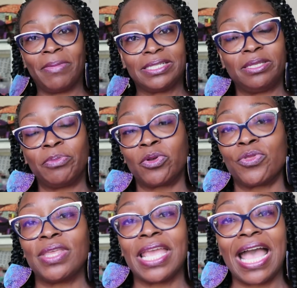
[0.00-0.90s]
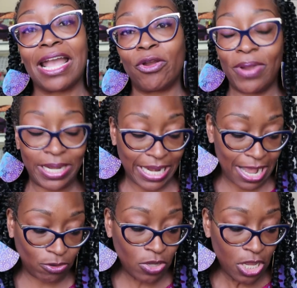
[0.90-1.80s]
my typical thing, I grade it
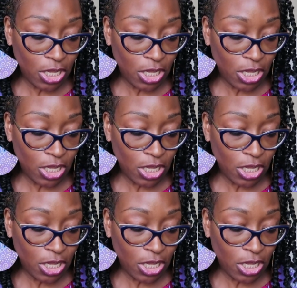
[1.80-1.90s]
out